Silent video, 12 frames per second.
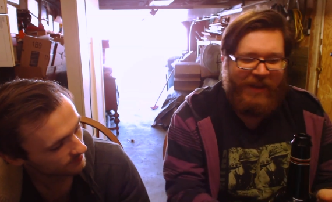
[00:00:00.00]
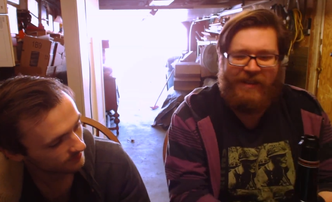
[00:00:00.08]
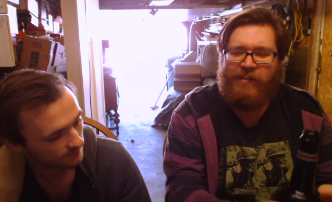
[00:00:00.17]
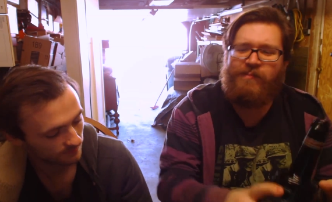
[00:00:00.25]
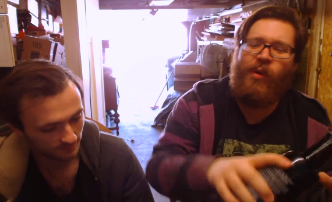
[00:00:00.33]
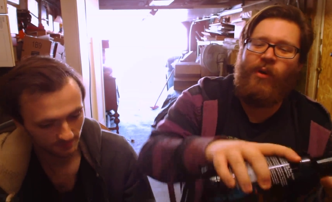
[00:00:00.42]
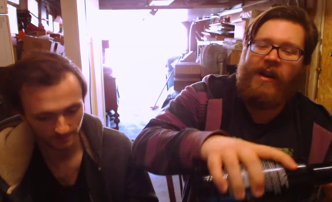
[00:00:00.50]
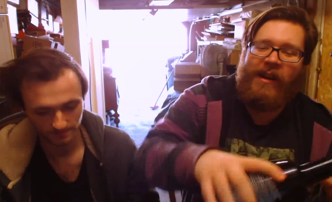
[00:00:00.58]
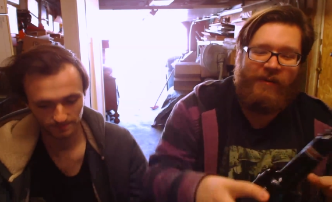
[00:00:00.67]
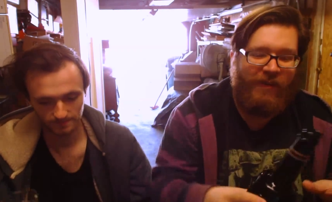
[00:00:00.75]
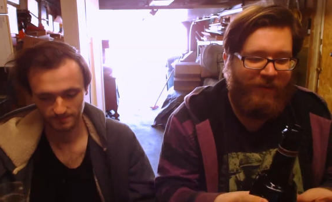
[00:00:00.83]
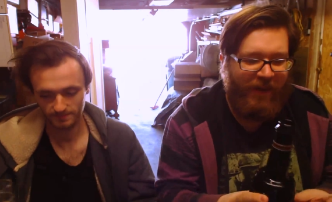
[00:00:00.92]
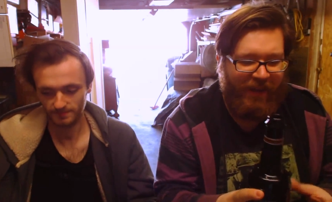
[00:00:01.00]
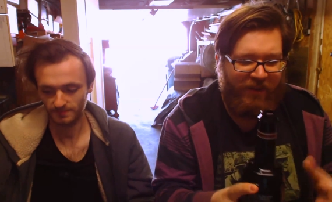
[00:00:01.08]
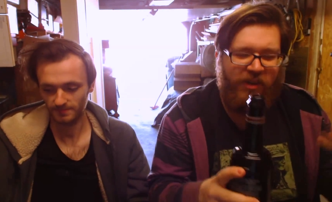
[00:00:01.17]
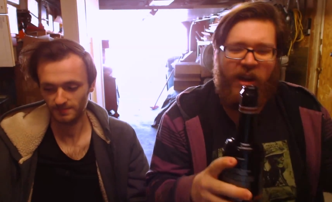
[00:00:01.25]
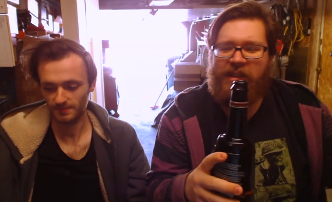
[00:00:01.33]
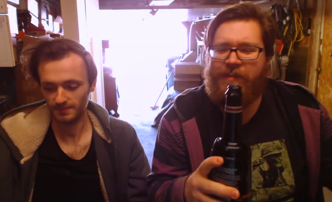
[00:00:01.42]
Speaker 1: We got poured it, we
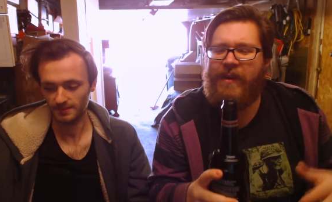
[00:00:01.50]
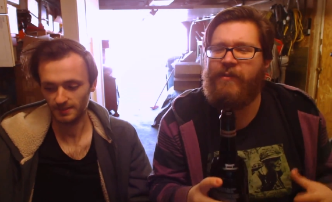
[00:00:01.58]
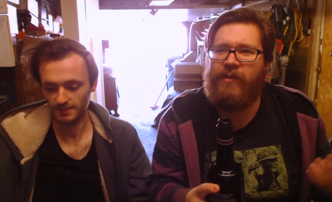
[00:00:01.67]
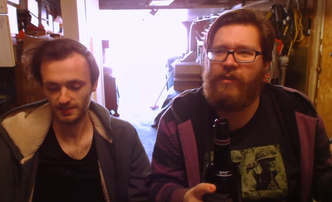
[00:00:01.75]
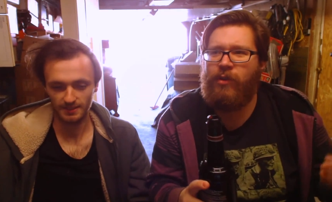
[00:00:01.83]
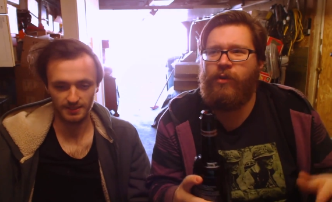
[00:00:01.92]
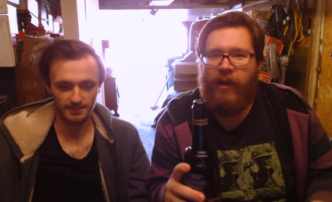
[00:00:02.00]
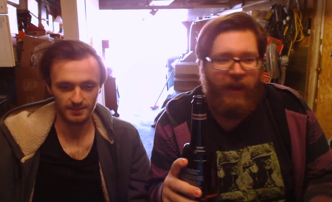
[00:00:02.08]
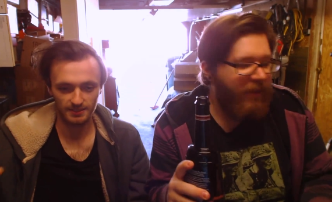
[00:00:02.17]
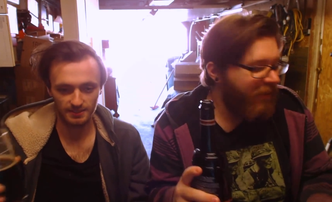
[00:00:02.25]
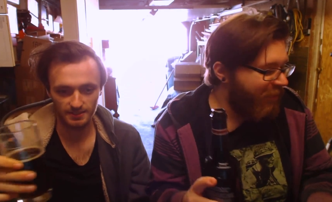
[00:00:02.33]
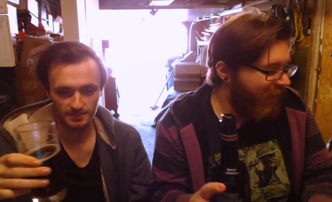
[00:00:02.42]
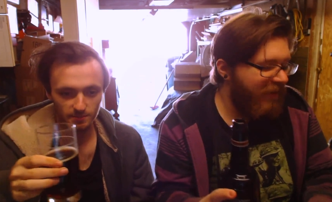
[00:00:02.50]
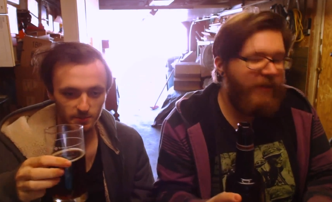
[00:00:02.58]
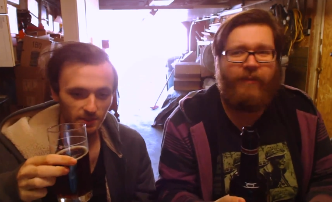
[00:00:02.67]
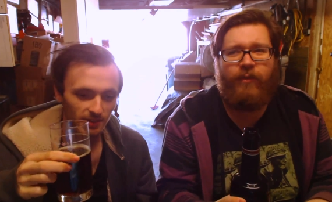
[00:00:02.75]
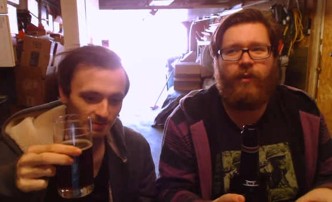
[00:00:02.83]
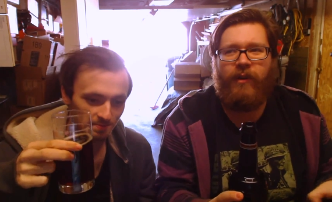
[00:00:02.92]
fucking talked about it, it was glorious,
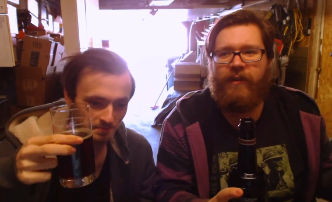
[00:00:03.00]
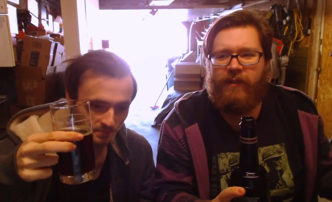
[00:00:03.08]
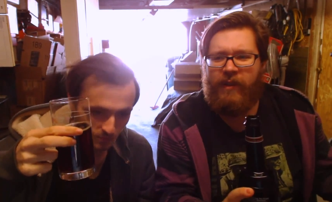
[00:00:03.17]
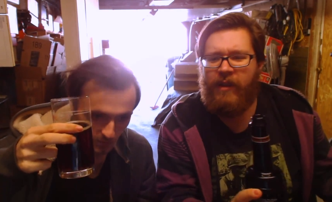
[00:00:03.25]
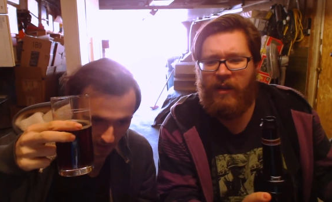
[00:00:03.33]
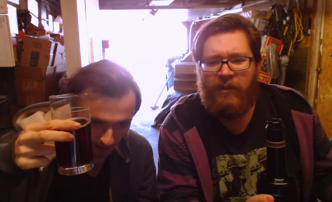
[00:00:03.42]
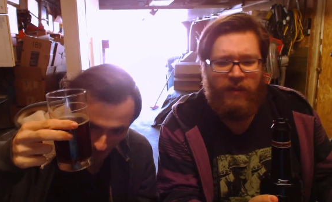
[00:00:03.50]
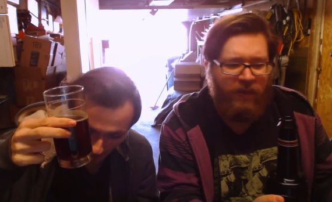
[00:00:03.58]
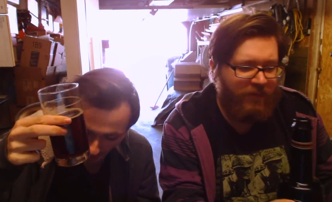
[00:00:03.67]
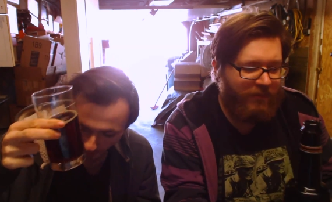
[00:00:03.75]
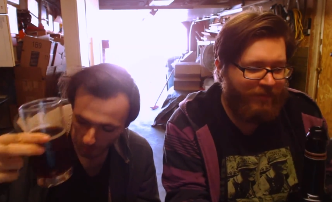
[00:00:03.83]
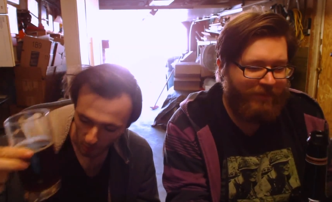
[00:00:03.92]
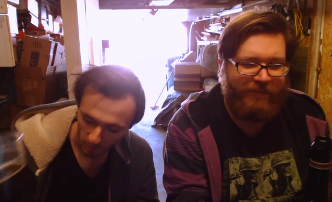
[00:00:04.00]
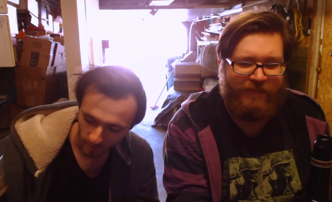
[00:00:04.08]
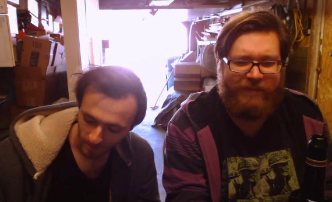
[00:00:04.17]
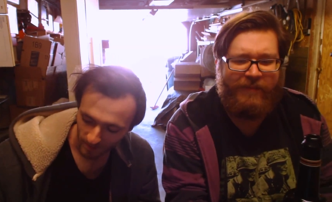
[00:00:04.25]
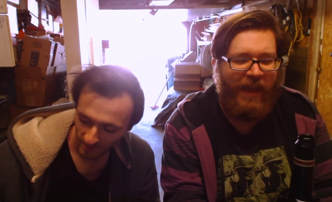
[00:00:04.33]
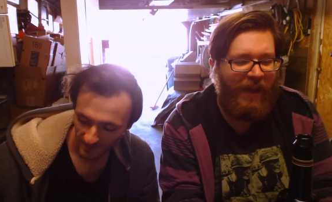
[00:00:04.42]
but, but of um, course, you know. We already have it
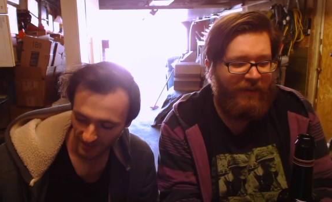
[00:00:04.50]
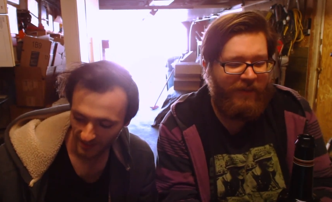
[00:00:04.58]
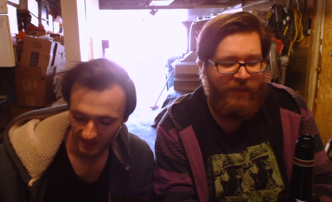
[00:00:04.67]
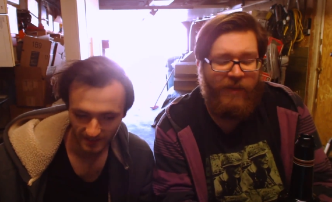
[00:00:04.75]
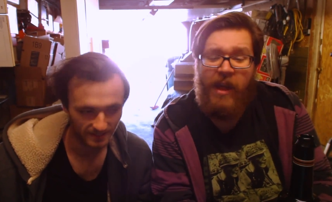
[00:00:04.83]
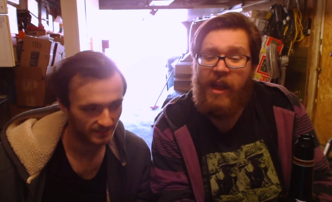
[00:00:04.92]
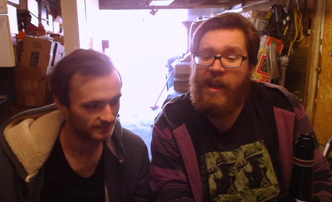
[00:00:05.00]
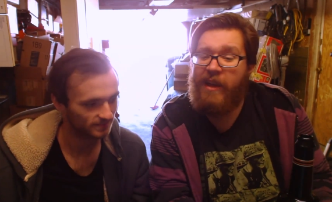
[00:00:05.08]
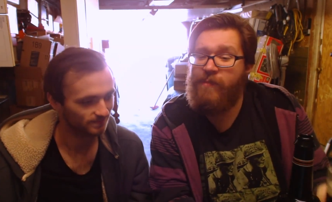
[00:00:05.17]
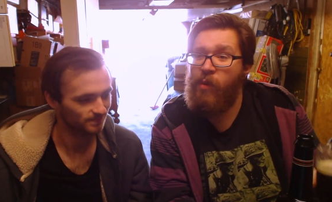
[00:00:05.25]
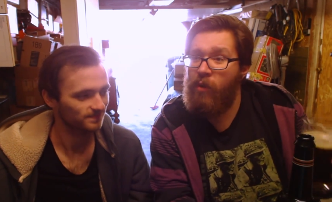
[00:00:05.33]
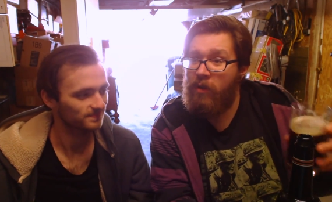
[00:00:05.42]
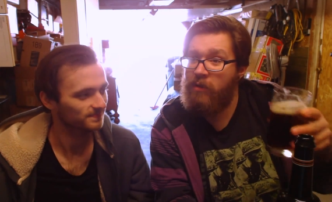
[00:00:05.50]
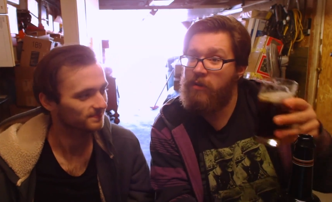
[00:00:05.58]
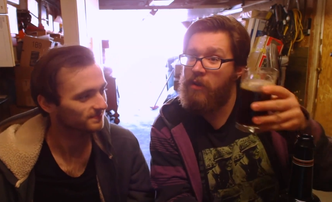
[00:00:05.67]
poured. Yeah, so it's poured.